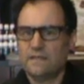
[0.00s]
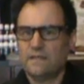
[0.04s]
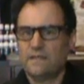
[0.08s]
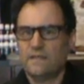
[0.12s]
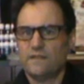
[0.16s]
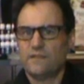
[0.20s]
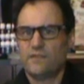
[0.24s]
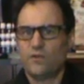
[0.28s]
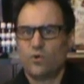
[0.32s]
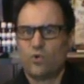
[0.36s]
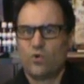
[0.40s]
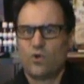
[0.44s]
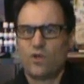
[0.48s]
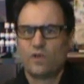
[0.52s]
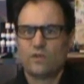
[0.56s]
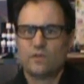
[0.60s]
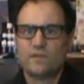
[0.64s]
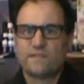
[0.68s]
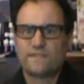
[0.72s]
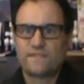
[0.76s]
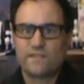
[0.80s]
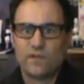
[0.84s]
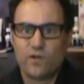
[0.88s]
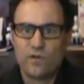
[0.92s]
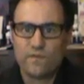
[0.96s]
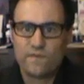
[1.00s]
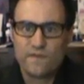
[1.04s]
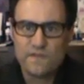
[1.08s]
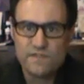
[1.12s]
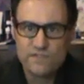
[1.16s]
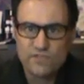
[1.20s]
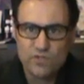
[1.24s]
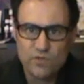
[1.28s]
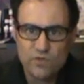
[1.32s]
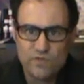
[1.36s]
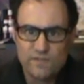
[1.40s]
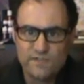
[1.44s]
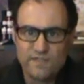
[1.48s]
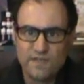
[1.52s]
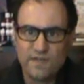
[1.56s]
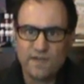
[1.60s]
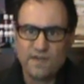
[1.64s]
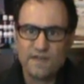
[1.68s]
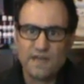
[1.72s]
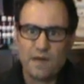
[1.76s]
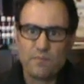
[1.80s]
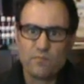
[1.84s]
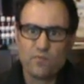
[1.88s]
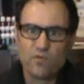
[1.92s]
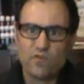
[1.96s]
the oil itself is used in a
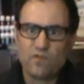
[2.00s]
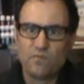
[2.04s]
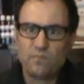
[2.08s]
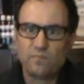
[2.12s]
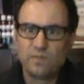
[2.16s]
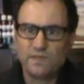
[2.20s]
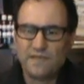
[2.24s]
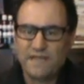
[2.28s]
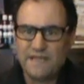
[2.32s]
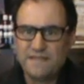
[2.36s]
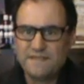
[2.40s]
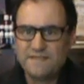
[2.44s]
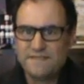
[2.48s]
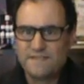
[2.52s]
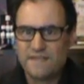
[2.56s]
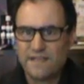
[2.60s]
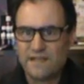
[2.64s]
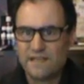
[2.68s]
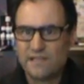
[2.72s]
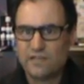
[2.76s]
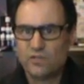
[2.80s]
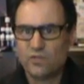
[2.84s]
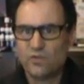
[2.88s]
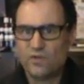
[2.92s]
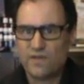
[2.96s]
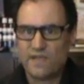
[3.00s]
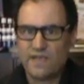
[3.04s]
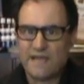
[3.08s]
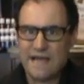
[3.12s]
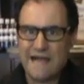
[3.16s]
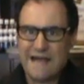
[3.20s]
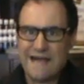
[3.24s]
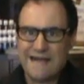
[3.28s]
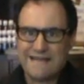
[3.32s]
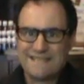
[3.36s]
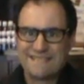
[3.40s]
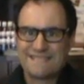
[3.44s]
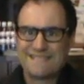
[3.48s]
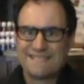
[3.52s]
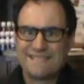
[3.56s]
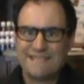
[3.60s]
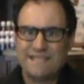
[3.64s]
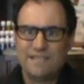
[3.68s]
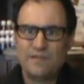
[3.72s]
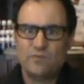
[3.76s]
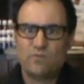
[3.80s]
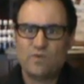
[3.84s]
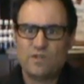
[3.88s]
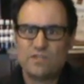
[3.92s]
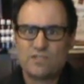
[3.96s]
number of blends, including
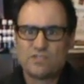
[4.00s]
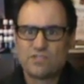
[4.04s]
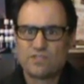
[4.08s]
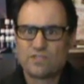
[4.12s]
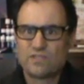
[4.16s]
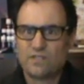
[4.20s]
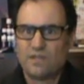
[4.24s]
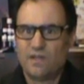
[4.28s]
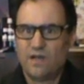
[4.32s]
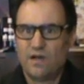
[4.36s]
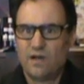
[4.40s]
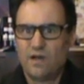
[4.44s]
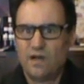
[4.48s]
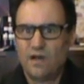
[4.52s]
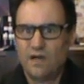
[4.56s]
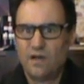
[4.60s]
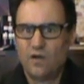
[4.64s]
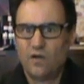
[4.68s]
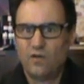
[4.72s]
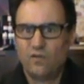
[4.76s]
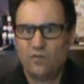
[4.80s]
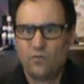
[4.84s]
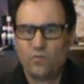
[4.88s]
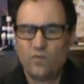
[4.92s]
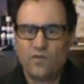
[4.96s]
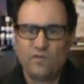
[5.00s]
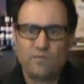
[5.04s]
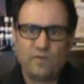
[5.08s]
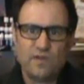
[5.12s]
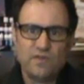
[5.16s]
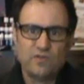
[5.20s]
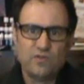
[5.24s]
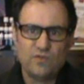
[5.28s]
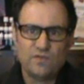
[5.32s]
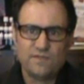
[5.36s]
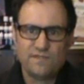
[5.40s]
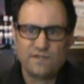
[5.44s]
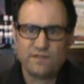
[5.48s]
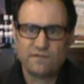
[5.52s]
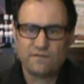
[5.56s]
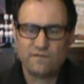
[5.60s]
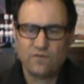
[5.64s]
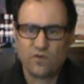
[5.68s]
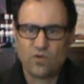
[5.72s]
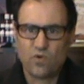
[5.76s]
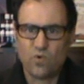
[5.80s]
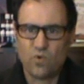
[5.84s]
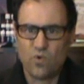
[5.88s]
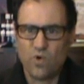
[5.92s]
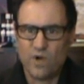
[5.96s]
RC, which we've been using
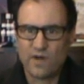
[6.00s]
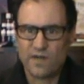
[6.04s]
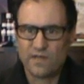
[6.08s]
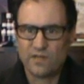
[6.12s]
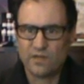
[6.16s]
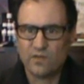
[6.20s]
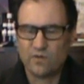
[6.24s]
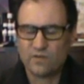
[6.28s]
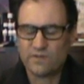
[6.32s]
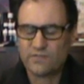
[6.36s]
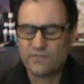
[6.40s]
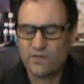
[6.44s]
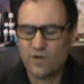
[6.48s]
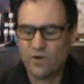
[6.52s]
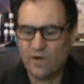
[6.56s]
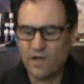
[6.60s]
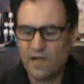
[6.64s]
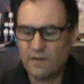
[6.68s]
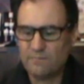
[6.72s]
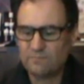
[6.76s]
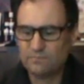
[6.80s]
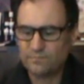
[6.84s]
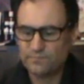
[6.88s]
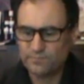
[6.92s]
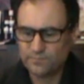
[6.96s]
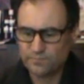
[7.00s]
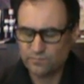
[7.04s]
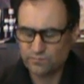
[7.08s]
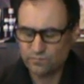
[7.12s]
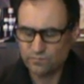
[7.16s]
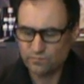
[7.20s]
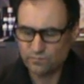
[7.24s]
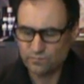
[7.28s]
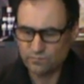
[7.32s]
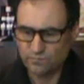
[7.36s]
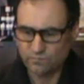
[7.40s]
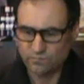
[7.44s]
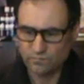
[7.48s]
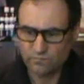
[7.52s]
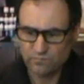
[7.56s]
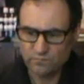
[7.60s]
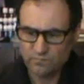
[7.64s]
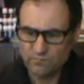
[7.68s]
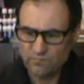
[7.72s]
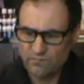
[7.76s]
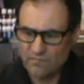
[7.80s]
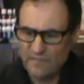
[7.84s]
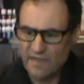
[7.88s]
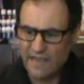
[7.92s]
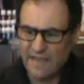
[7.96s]
for quite a long time
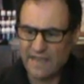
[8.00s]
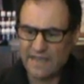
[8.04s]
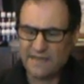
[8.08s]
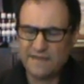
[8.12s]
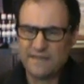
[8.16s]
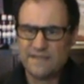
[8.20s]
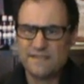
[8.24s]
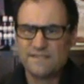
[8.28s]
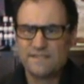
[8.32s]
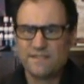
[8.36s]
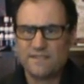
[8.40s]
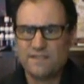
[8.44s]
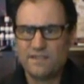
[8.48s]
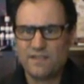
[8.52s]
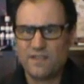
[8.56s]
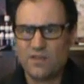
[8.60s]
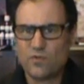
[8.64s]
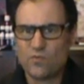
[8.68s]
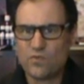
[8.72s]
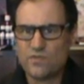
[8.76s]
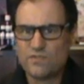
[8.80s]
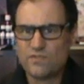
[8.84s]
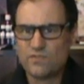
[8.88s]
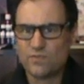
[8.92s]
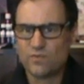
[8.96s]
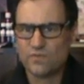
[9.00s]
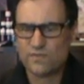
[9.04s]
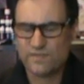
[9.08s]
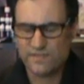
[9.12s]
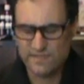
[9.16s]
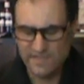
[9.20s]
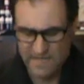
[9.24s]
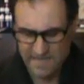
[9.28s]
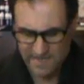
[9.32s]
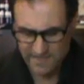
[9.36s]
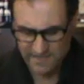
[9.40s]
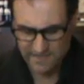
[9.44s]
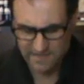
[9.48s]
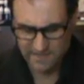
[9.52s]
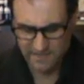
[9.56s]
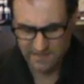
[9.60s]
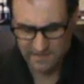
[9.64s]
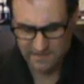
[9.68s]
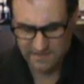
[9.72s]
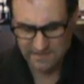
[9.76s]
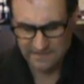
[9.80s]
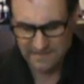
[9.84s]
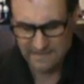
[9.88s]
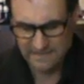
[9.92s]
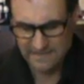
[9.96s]
and is in the original starter
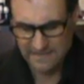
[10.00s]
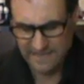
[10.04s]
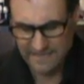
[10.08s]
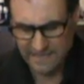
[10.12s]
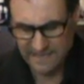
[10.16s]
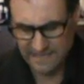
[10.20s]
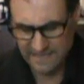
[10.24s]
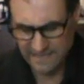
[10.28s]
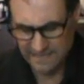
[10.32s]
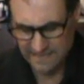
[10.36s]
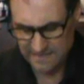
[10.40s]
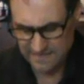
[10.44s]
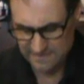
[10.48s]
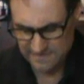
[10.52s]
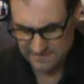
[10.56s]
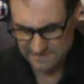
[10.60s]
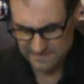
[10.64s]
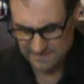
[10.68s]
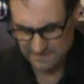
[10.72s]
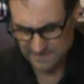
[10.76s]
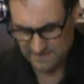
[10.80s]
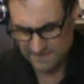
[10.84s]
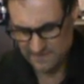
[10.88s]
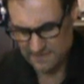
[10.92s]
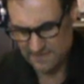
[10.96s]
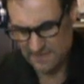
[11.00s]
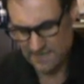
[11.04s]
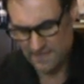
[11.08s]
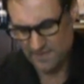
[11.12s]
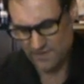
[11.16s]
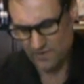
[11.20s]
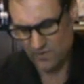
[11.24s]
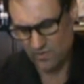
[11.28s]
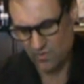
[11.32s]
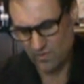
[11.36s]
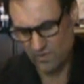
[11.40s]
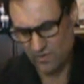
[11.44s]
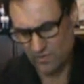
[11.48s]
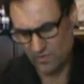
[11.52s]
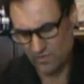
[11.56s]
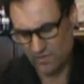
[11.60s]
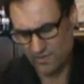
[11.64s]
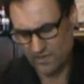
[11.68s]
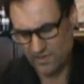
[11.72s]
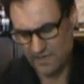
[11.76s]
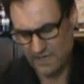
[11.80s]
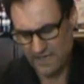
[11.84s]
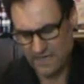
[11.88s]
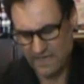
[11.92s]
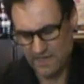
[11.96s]
kit. And another oil
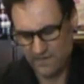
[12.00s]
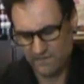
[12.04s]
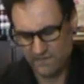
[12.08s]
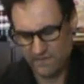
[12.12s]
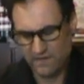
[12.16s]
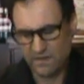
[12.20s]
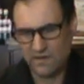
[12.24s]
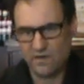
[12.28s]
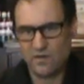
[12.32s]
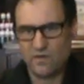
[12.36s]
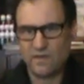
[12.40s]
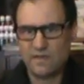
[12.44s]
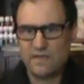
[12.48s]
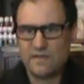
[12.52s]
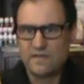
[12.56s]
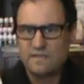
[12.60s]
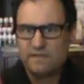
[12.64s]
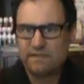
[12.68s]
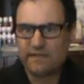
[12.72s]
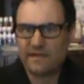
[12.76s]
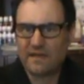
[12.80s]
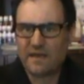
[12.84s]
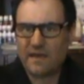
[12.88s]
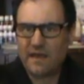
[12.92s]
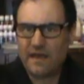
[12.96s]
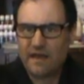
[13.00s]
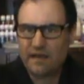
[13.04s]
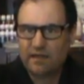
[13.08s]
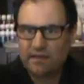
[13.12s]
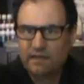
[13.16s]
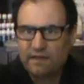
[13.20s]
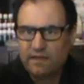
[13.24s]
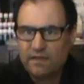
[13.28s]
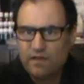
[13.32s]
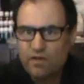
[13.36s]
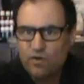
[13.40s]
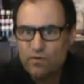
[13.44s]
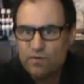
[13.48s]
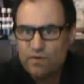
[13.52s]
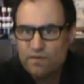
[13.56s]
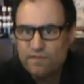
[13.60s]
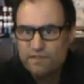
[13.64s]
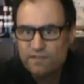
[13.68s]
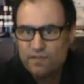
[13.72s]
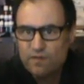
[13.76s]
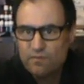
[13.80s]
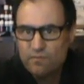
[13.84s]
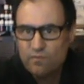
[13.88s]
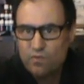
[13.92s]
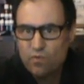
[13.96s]
that I have here is
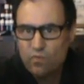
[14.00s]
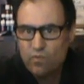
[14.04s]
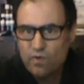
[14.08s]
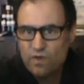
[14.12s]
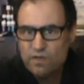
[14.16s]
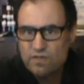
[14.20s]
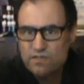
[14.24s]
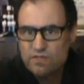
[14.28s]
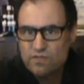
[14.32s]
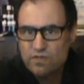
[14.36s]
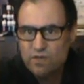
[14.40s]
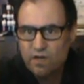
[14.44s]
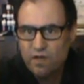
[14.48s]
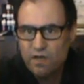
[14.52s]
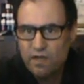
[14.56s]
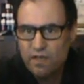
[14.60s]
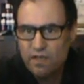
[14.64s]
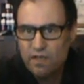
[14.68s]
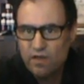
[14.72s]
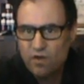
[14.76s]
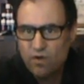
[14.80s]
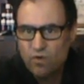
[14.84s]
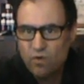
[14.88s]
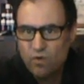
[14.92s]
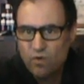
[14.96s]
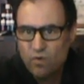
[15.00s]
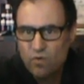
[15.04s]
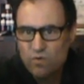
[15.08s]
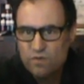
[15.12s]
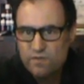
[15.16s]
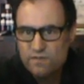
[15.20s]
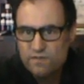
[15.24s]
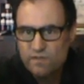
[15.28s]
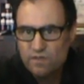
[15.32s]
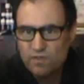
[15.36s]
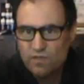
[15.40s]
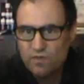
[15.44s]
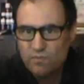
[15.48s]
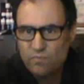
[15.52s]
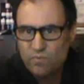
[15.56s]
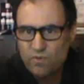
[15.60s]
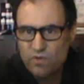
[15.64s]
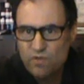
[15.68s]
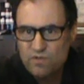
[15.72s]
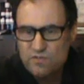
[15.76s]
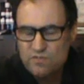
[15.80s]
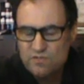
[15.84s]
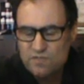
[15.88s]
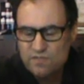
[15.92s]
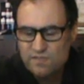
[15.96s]
Helichrysum, which I also
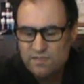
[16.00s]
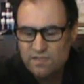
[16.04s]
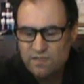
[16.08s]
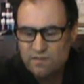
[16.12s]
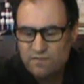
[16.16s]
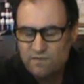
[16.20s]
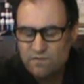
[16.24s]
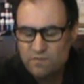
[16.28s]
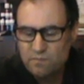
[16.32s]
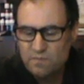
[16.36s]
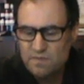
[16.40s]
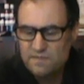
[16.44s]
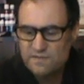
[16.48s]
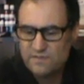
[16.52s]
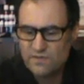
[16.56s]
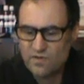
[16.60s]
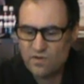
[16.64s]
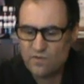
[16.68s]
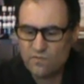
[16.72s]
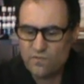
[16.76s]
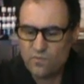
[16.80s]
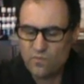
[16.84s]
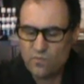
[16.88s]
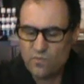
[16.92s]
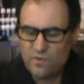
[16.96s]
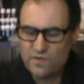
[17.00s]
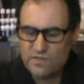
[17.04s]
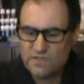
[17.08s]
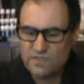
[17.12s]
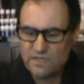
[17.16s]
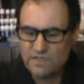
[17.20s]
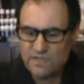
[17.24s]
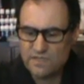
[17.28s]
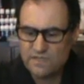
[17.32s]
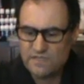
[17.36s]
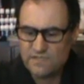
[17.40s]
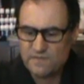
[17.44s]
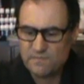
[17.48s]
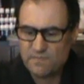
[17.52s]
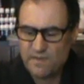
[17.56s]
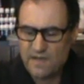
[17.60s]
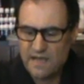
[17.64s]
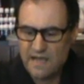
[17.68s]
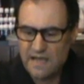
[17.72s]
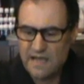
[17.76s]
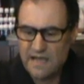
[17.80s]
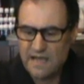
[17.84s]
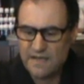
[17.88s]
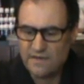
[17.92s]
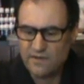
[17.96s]
purchased in for myself, which is
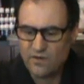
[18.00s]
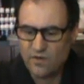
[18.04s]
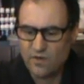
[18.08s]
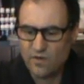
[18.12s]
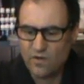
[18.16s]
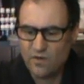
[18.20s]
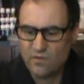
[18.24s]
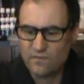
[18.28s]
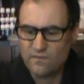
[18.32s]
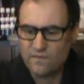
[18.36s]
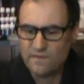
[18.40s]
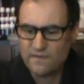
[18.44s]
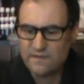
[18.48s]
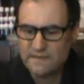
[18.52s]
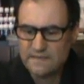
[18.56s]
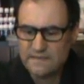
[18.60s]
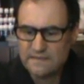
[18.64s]
part of